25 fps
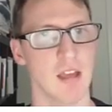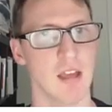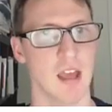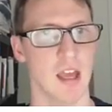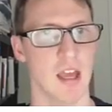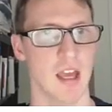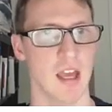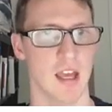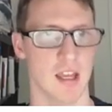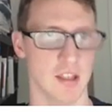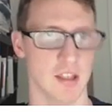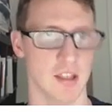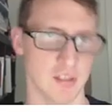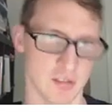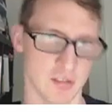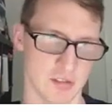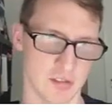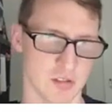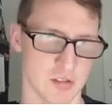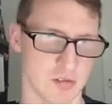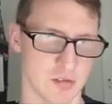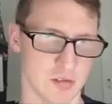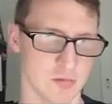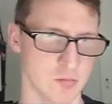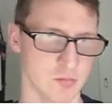And
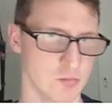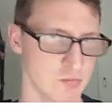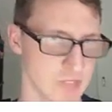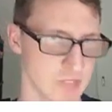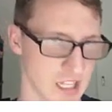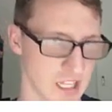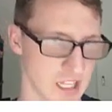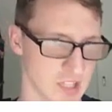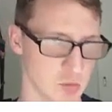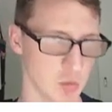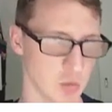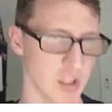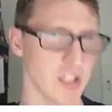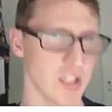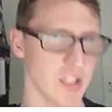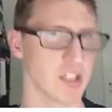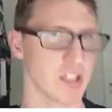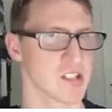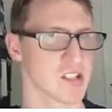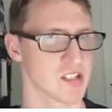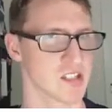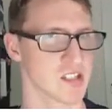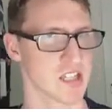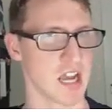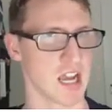that's where you can
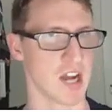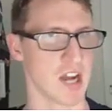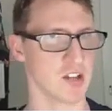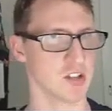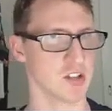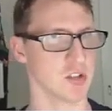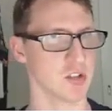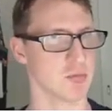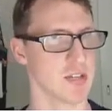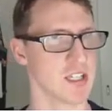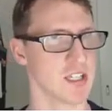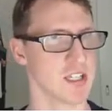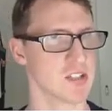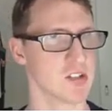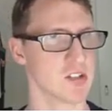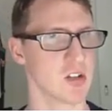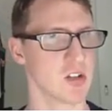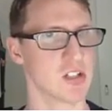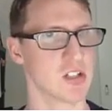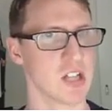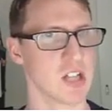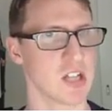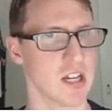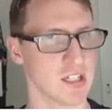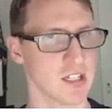start your research
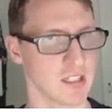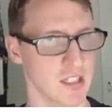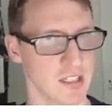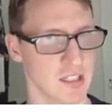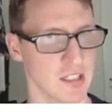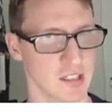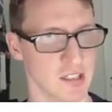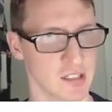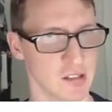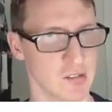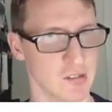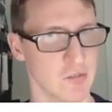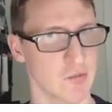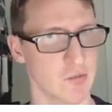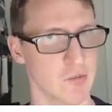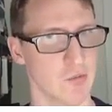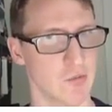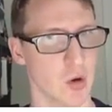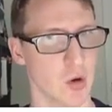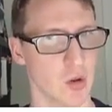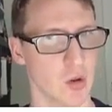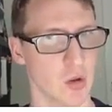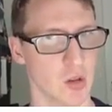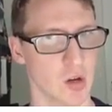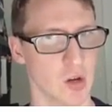and getting
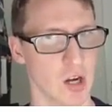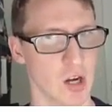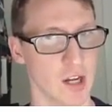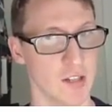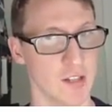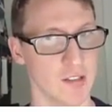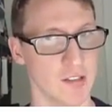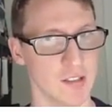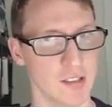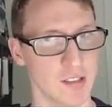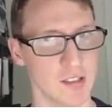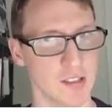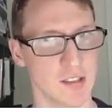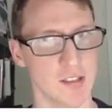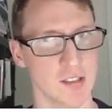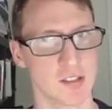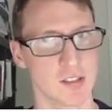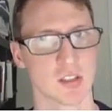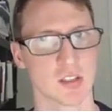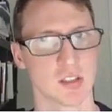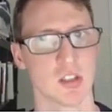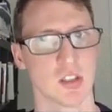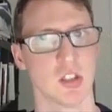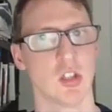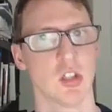further ideas.
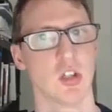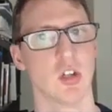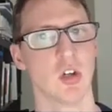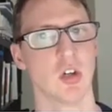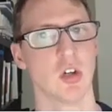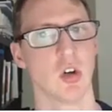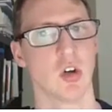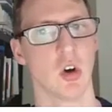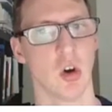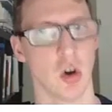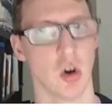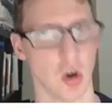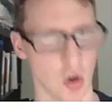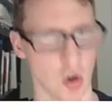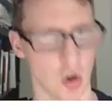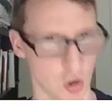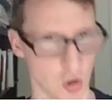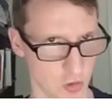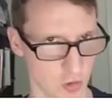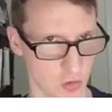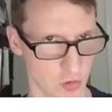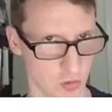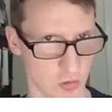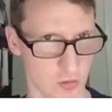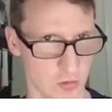
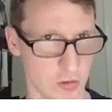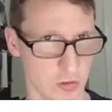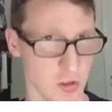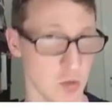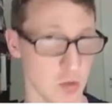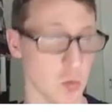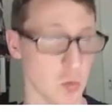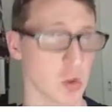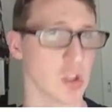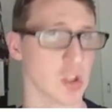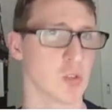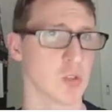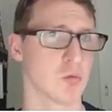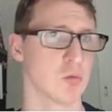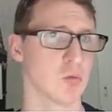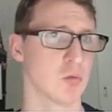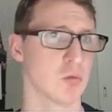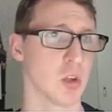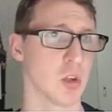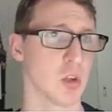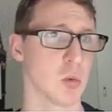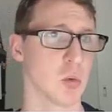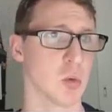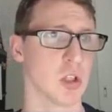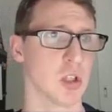You want
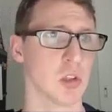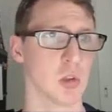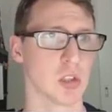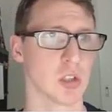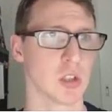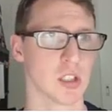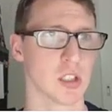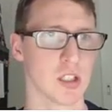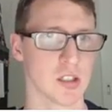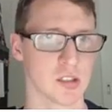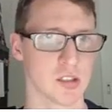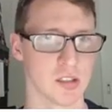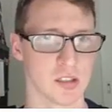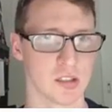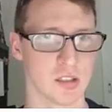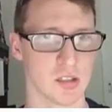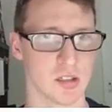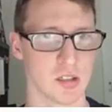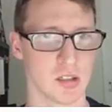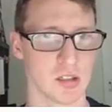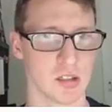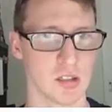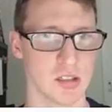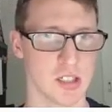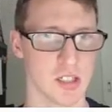to look at
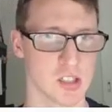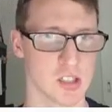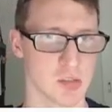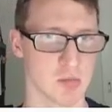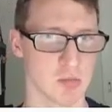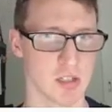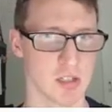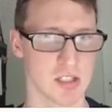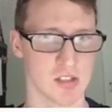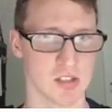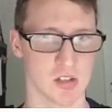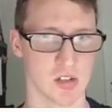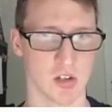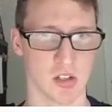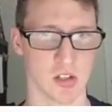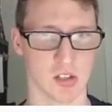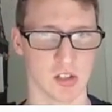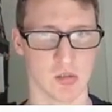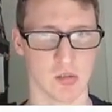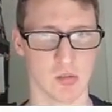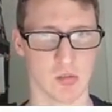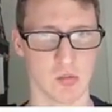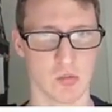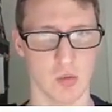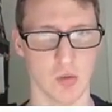niche research
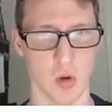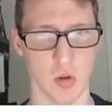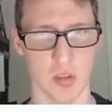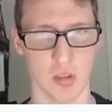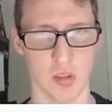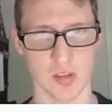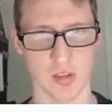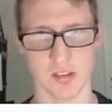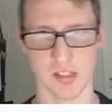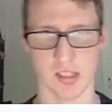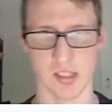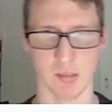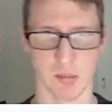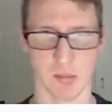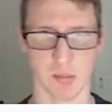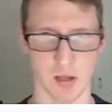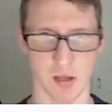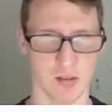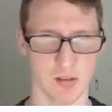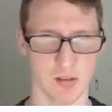further deeper.